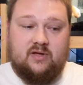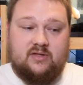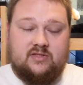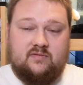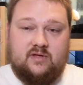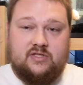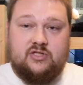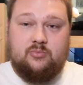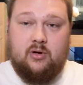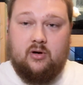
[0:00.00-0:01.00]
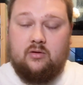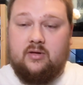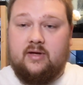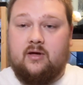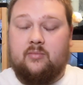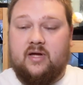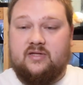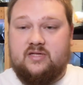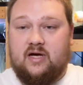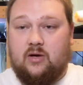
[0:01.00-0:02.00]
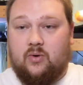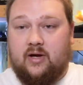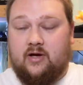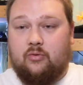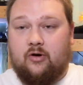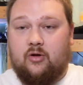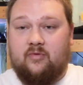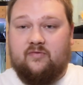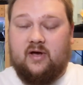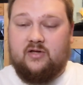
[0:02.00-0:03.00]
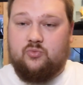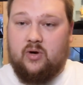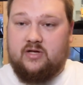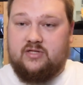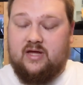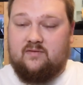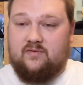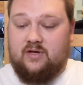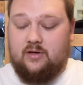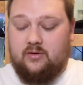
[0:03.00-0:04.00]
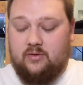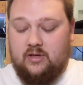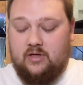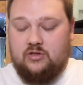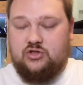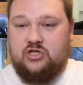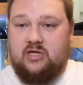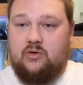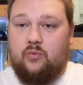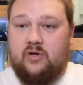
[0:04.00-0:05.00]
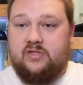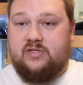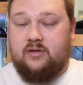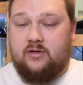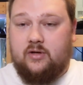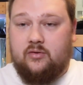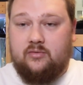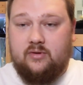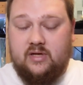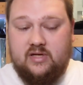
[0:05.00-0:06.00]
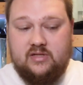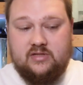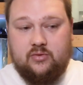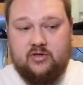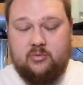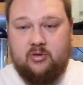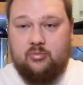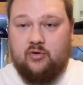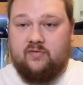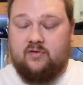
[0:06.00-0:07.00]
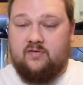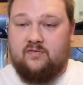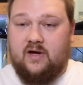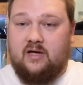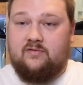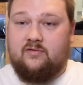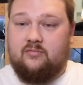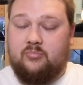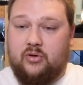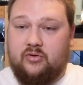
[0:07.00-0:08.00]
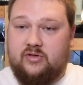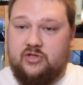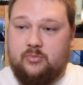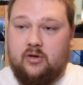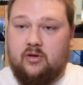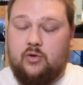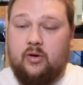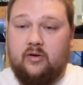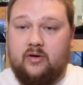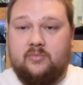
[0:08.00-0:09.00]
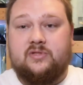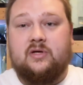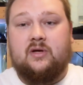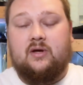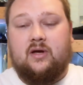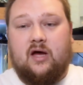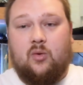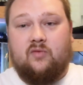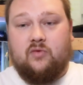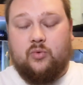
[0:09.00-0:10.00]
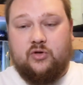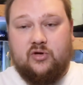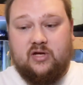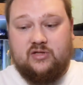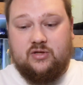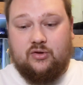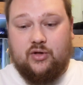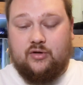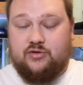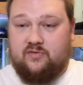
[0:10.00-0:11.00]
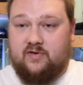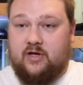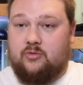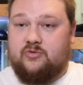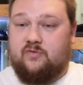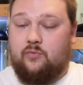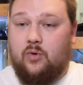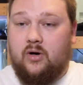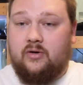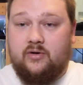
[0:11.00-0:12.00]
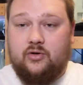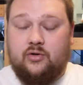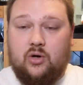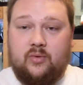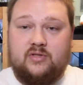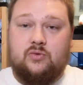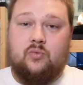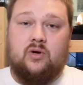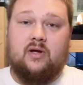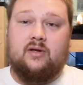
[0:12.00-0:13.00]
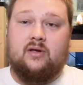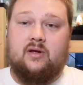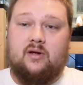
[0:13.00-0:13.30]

relatively small, like on my DIY aquarium, if you guys watch that video, GE1 silicone is going to be perfectly fine for building small aquariums. However, when you get into larger volumes of water, you're going to want